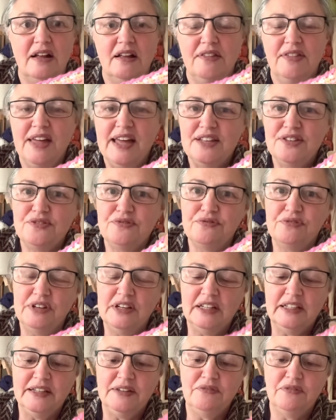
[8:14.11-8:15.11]
That's
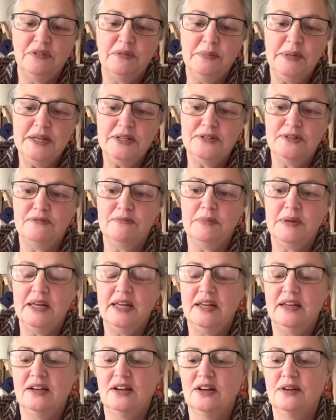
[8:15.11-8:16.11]
really remiss of
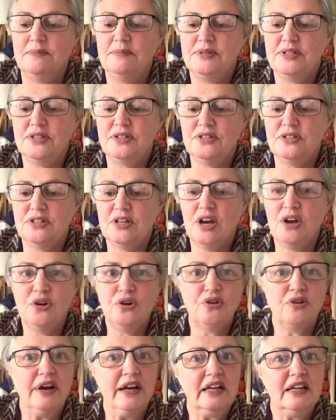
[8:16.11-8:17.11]
me, and I'm so
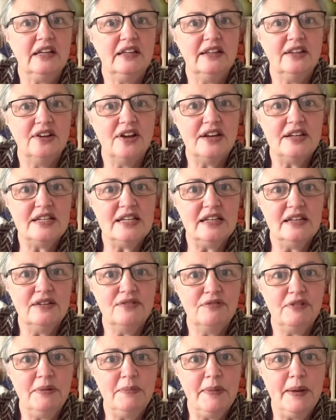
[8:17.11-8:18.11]
cranky that I didn't
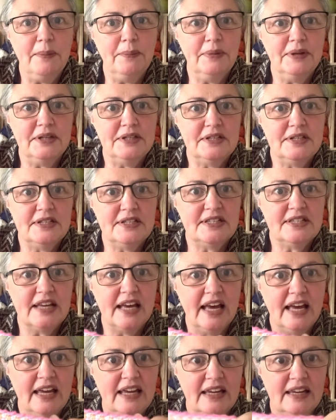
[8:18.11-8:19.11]
remember to
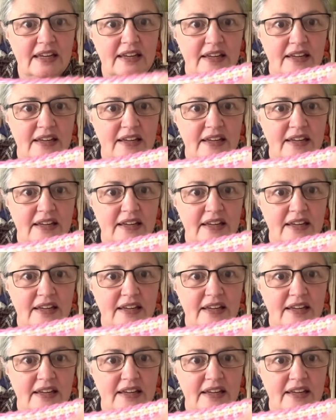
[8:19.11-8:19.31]
say.